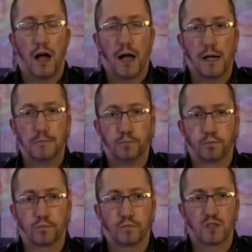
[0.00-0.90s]

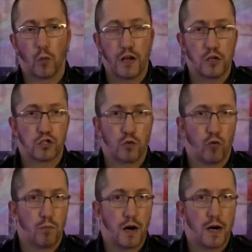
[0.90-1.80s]
um, when I used to
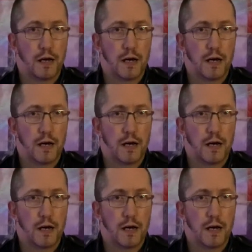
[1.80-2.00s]
run my